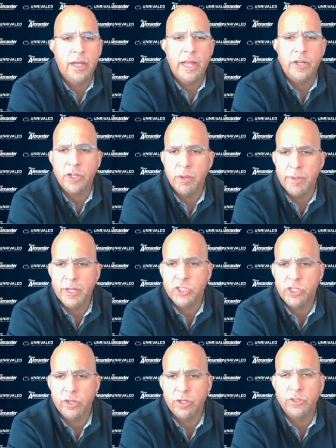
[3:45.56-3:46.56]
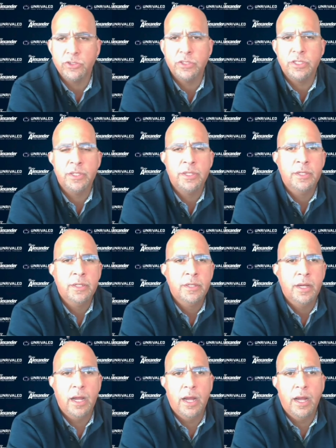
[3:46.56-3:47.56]
and commissioners,
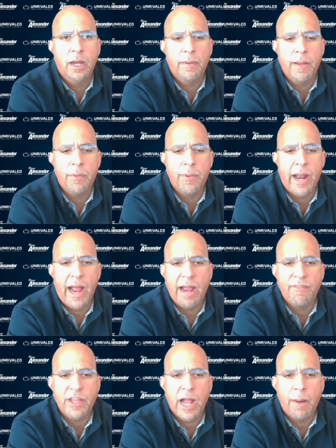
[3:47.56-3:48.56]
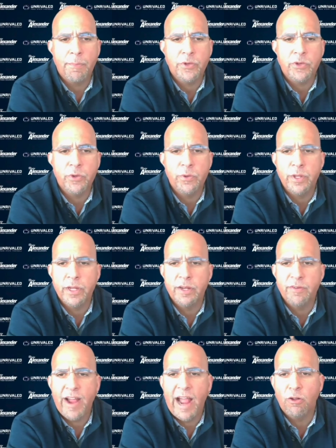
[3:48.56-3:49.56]
and when I have the opportunity
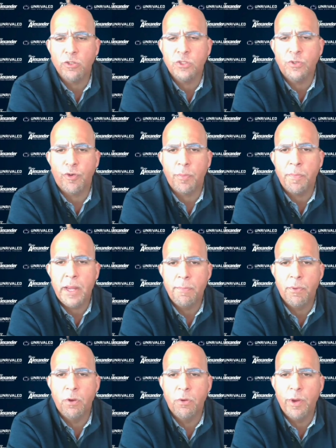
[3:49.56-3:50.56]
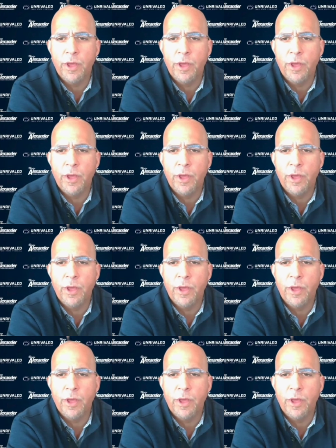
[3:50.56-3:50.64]
to vouch for people,